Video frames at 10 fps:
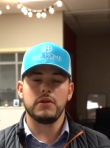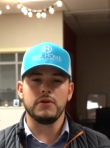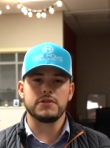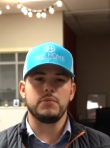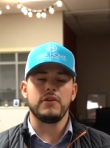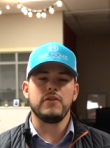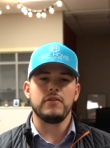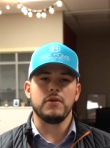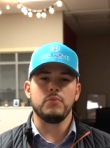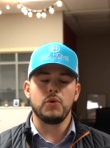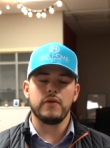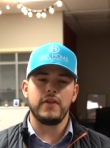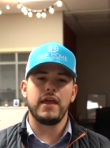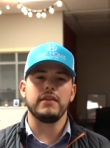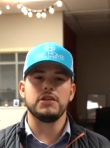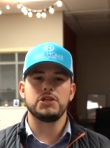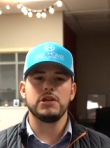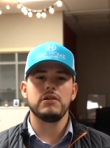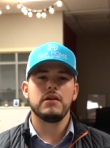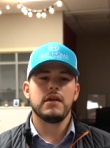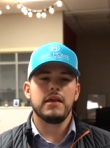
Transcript: There's going to be there more of that this year,